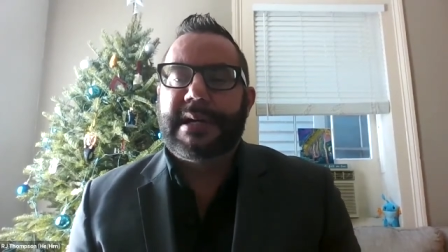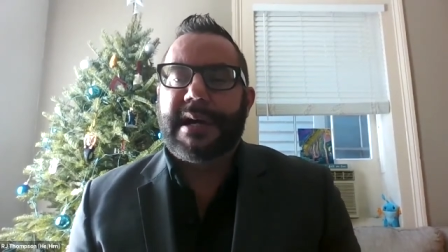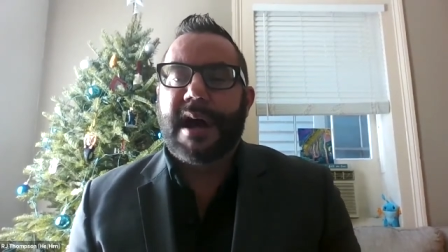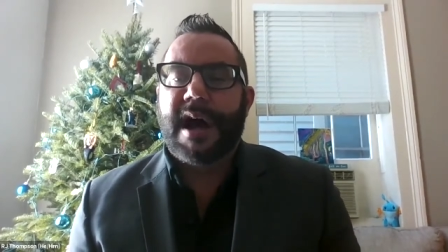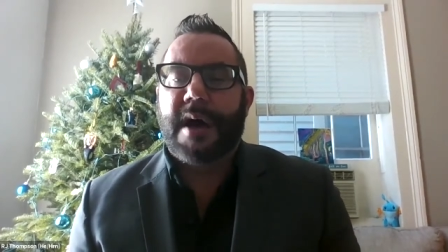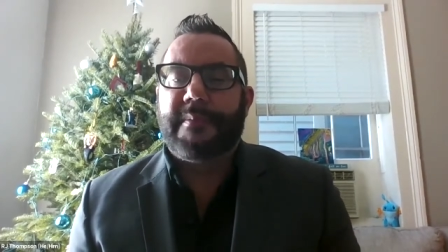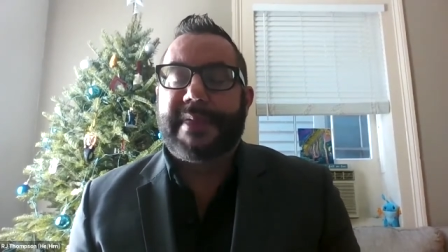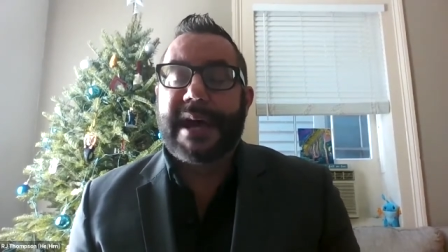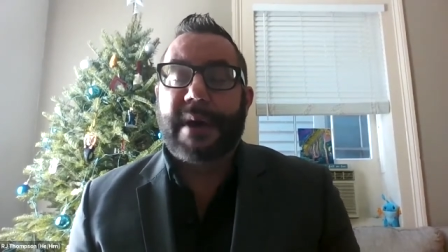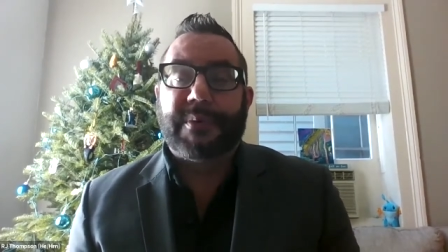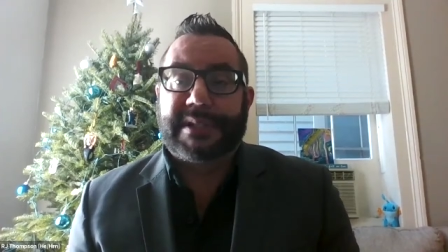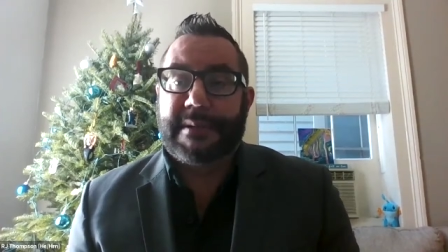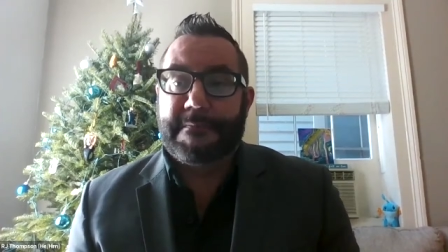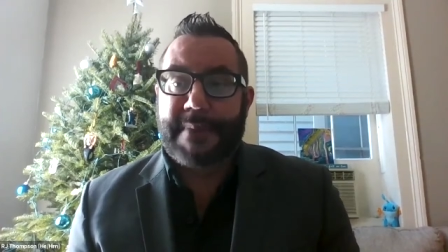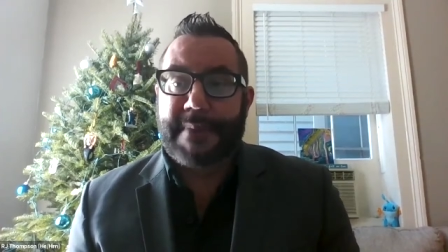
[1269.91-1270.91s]
that
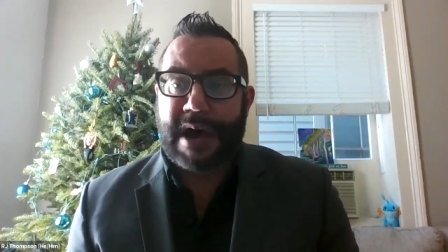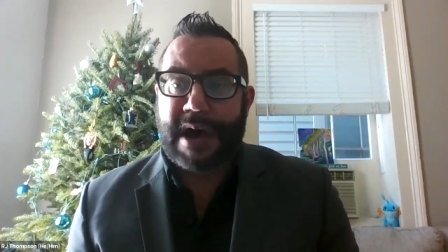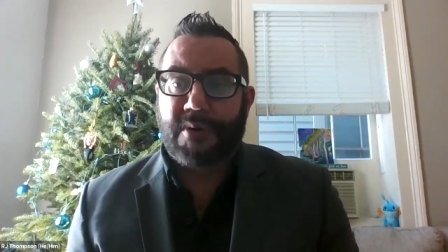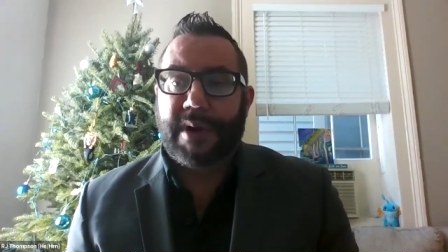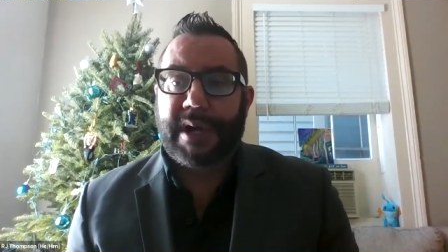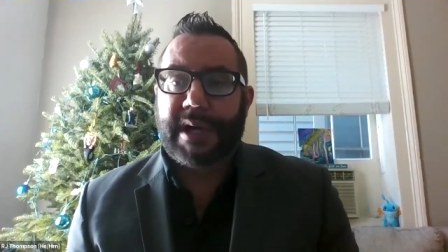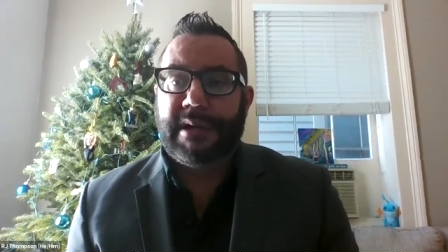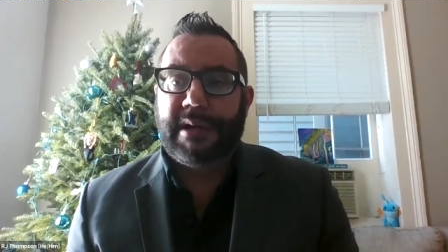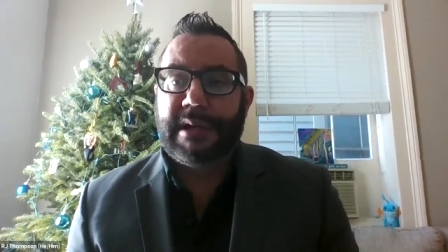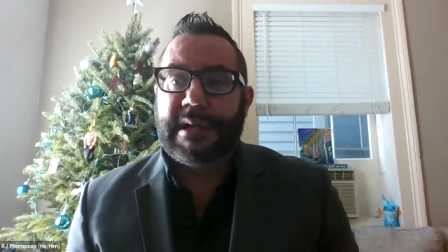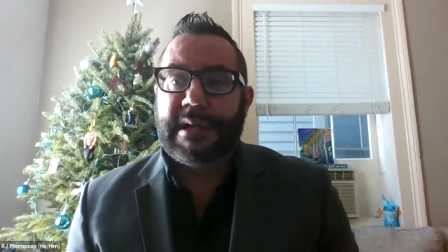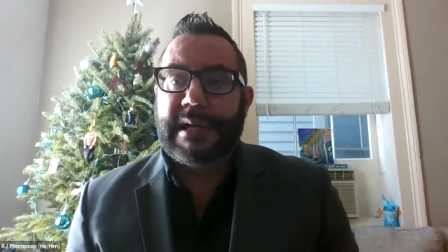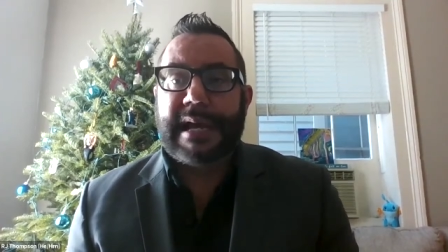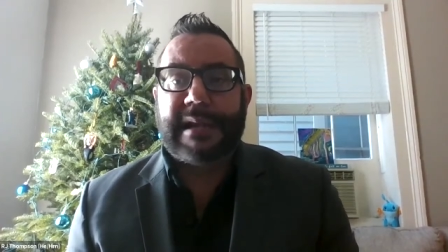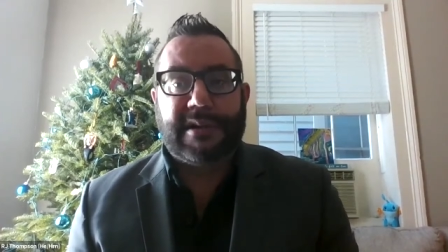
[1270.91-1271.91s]
was empowering
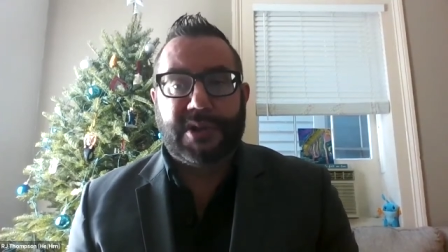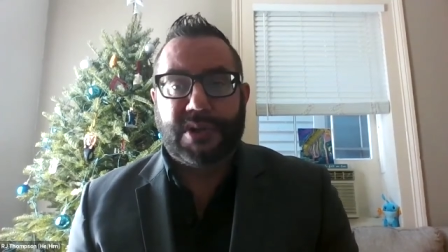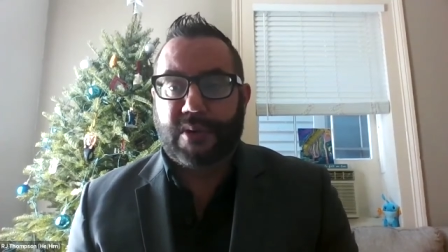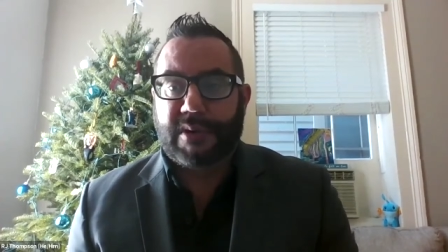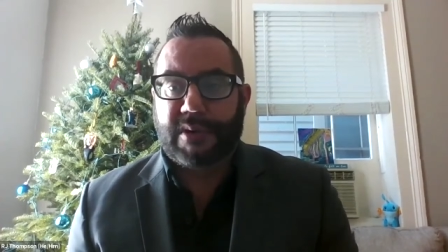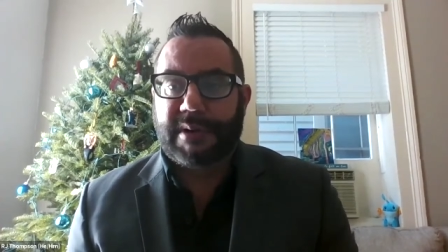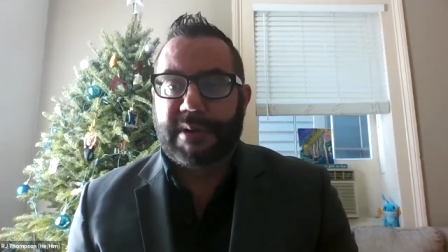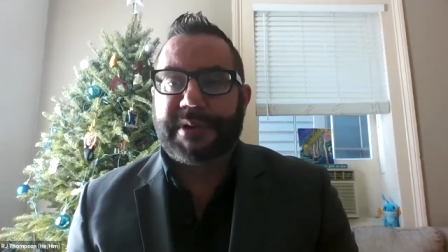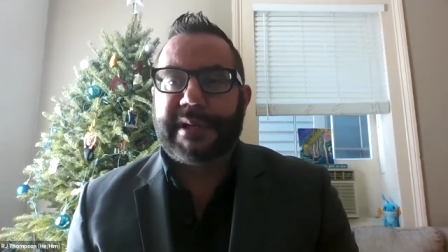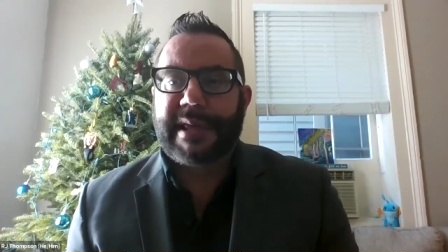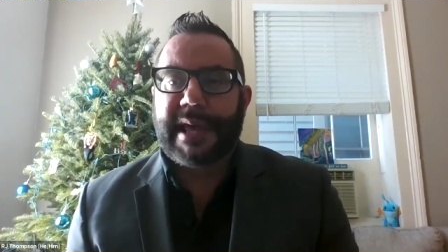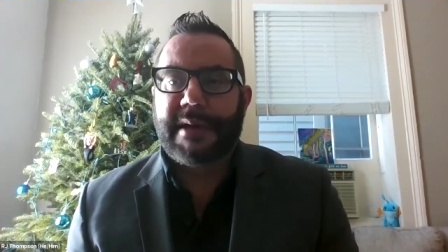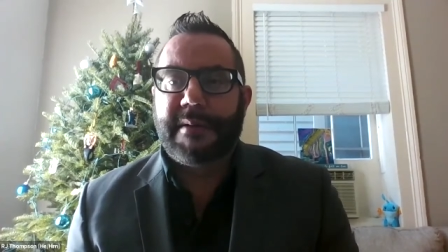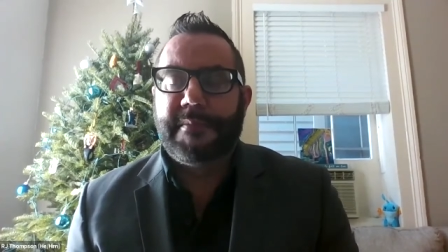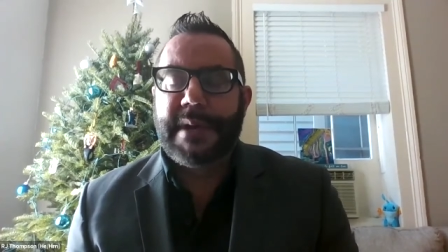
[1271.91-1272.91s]
and enjoyable to
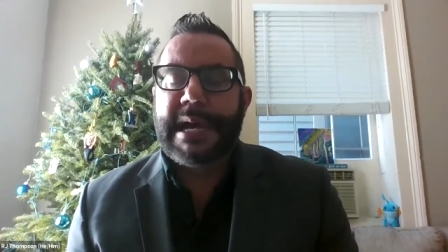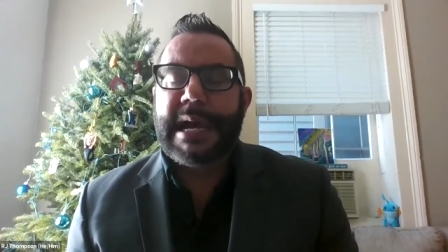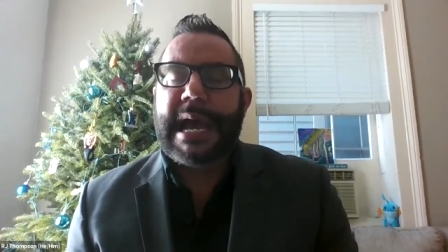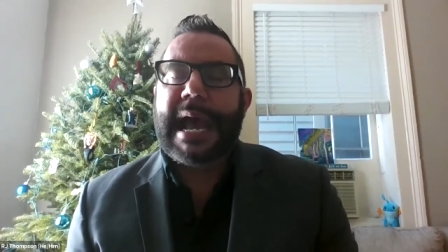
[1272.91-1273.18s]
them.